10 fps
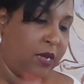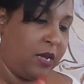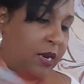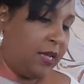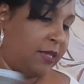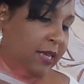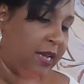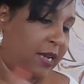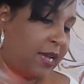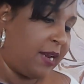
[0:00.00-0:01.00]
Let's
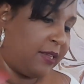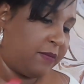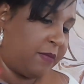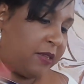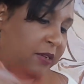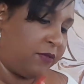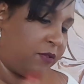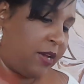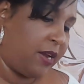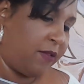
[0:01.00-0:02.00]
get a guidance message
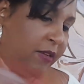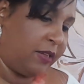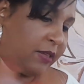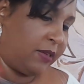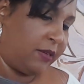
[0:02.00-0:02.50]
for Aries.